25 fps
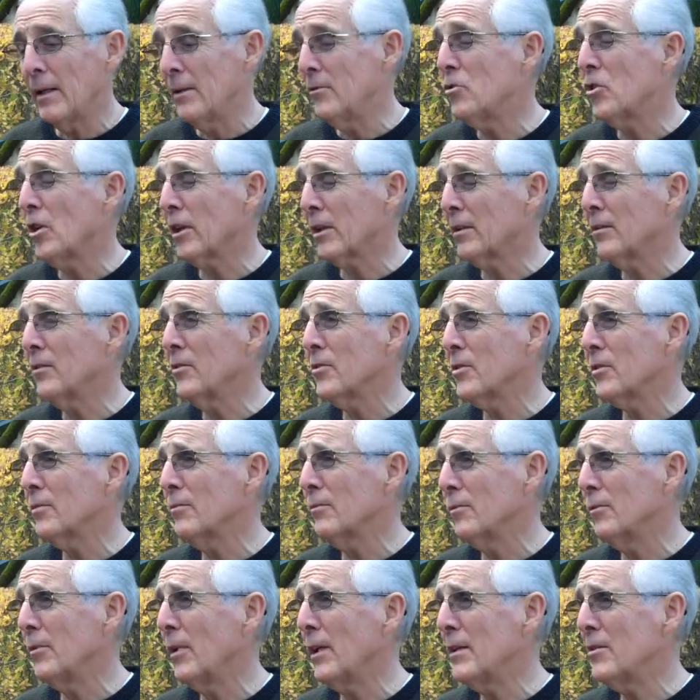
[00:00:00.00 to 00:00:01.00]
chickens,
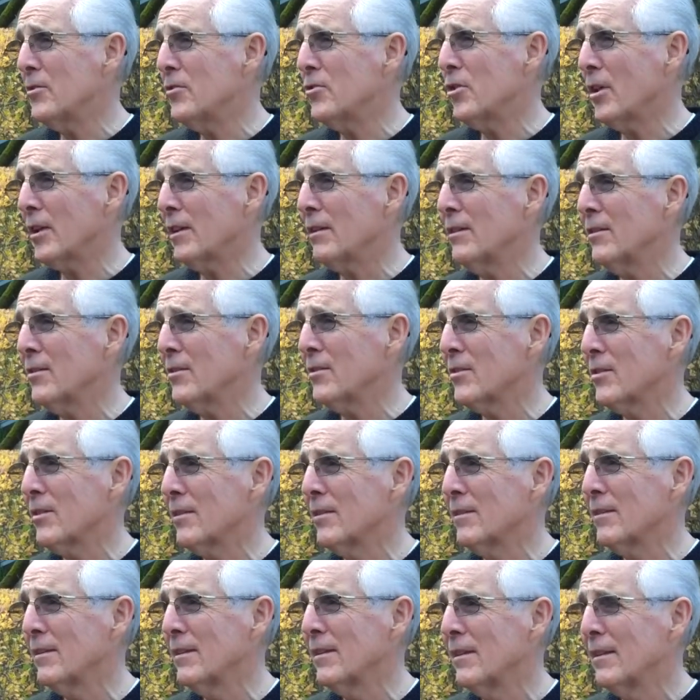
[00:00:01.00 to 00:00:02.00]
raised chickens,
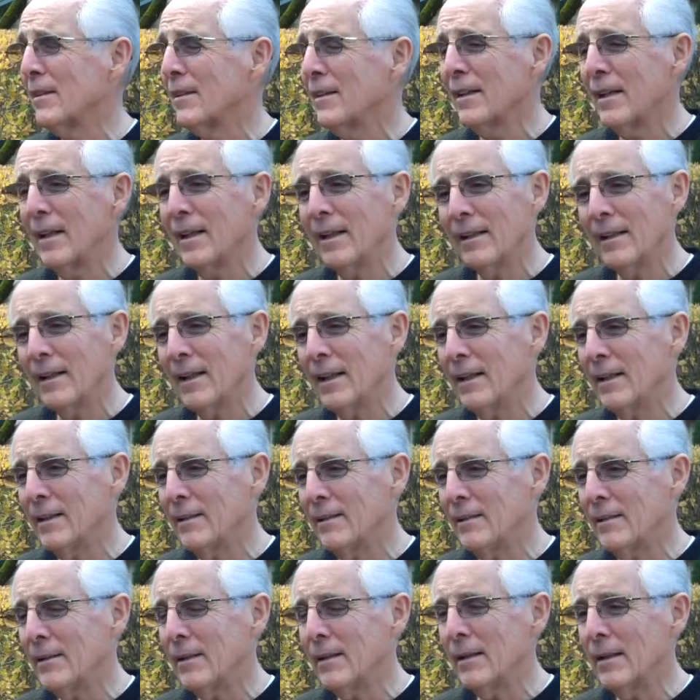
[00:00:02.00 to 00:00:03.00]

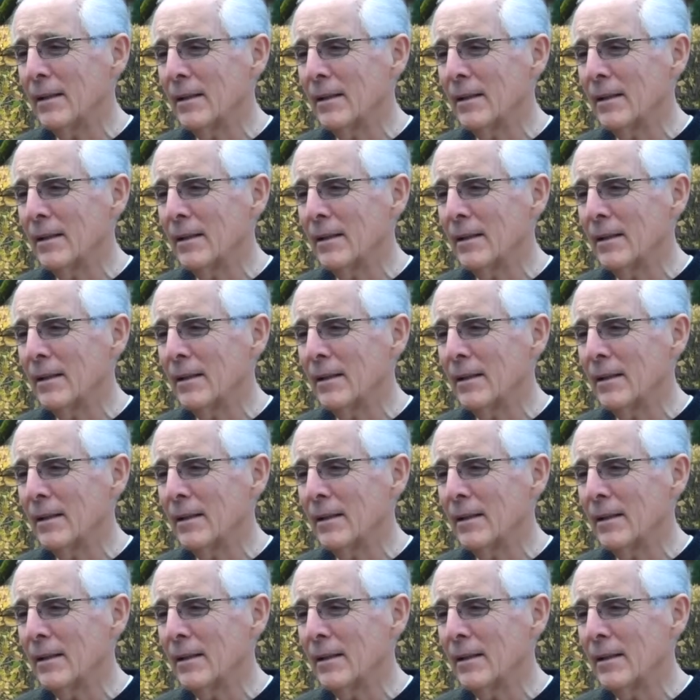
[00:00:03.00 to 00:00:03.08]
and